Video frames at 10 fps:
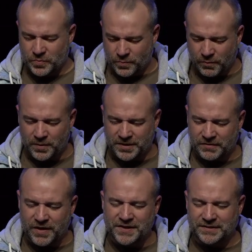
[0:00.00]
were willing to
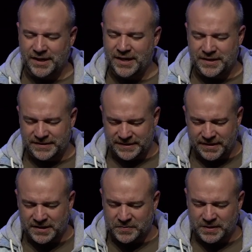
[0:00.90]
raise their hand and say,
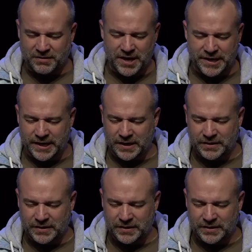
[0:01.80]
that's me right now.